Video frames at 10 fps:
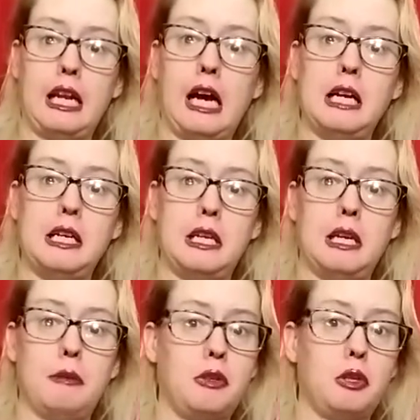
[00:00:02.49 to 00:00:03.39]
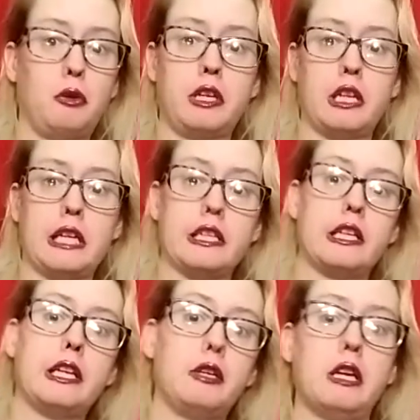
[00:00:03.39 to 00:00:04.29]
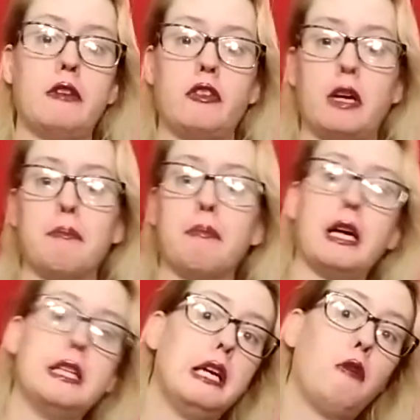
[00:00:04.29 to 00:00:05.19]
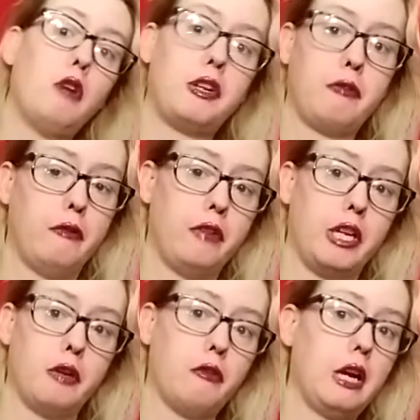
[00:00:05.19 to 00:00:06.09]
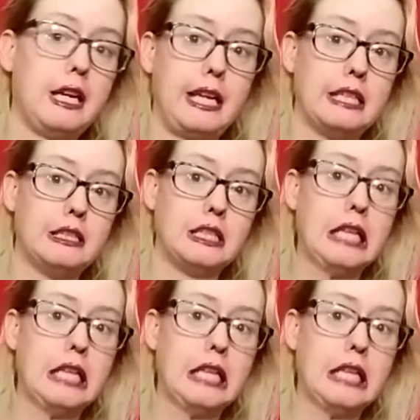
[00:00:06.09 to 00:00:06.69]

I am so delighted that you have stopped by and watched my video again.